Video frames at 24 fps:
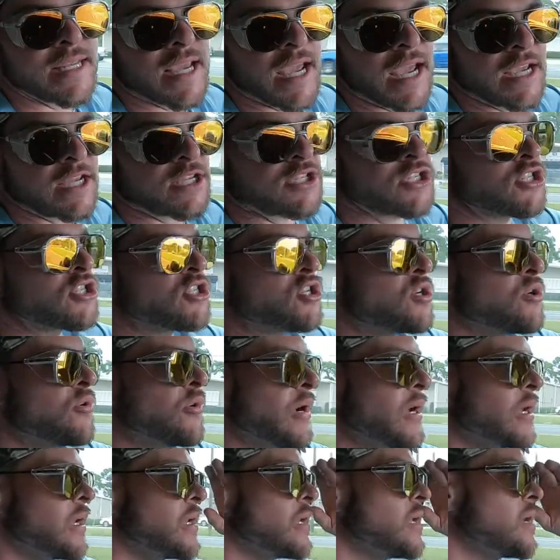taste to
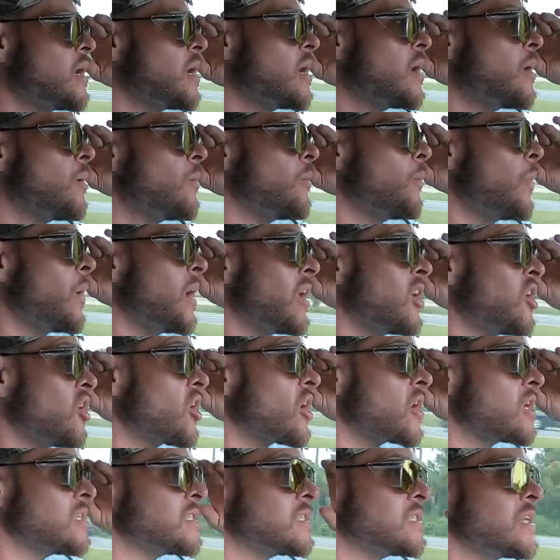it. Mm-hmm. Yeah, it
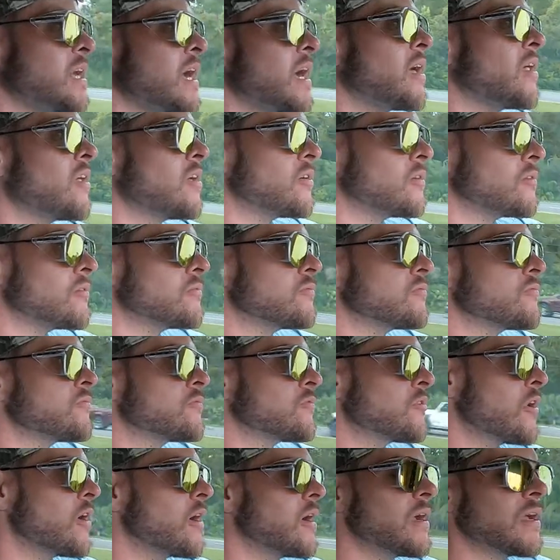tastes like it has sugar in it.
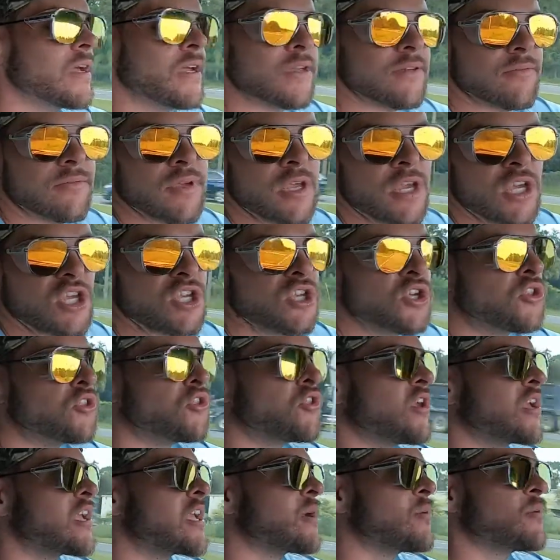Right. Yeah, which is crazy. I
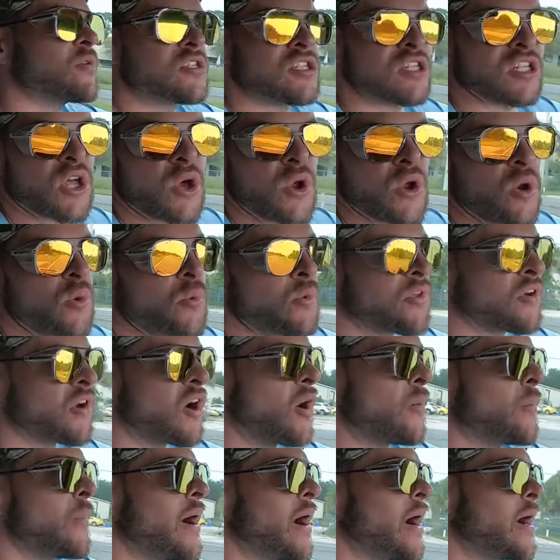think it was loaded with
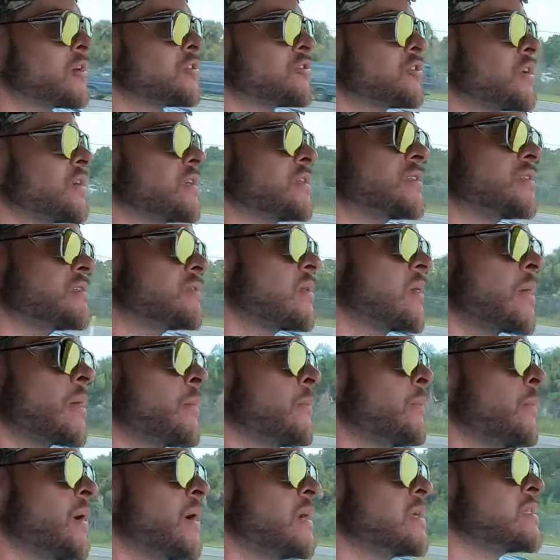carbohydrates. Exactly.
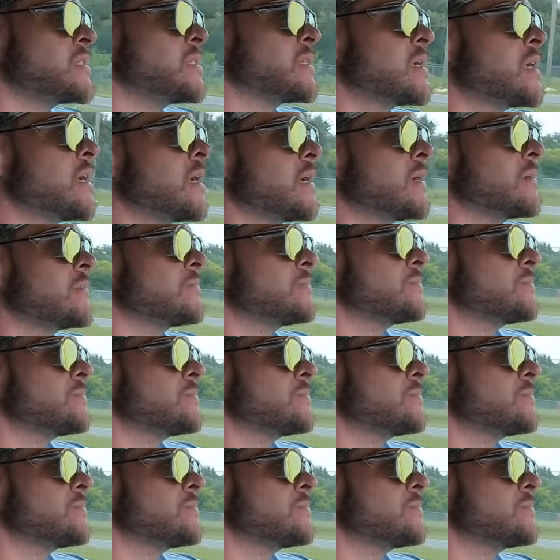Yeah, but it's not.